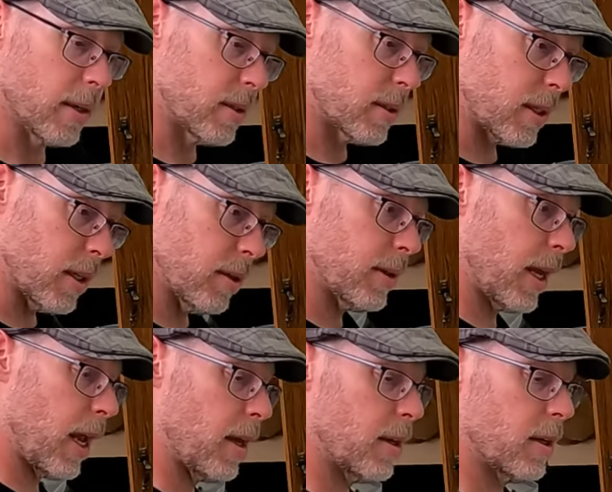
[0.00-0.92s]
a skilled
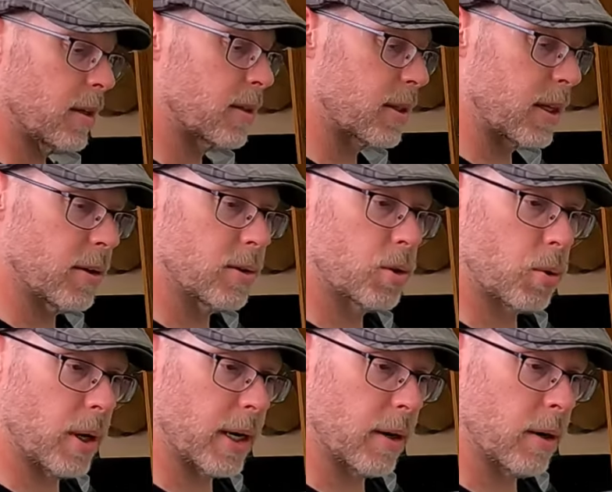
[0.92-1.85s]
hand and a skilled
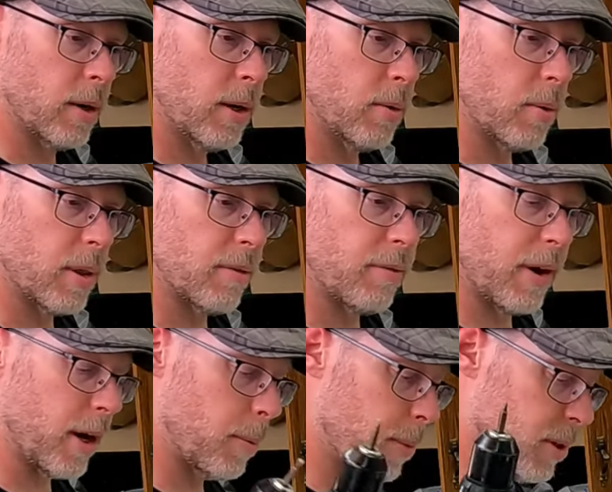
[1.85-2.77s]
trigger with a
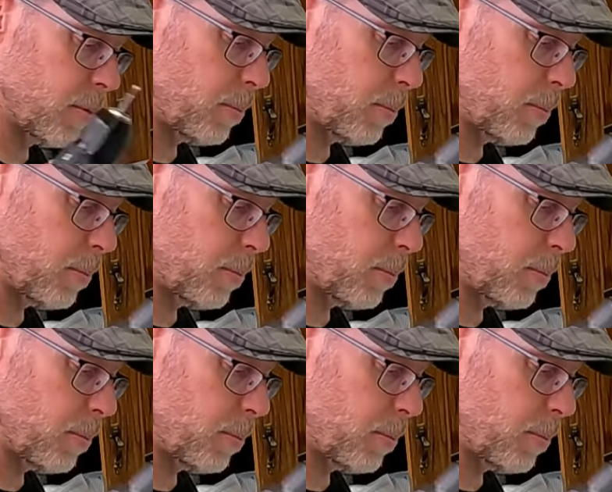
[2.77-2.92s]
variable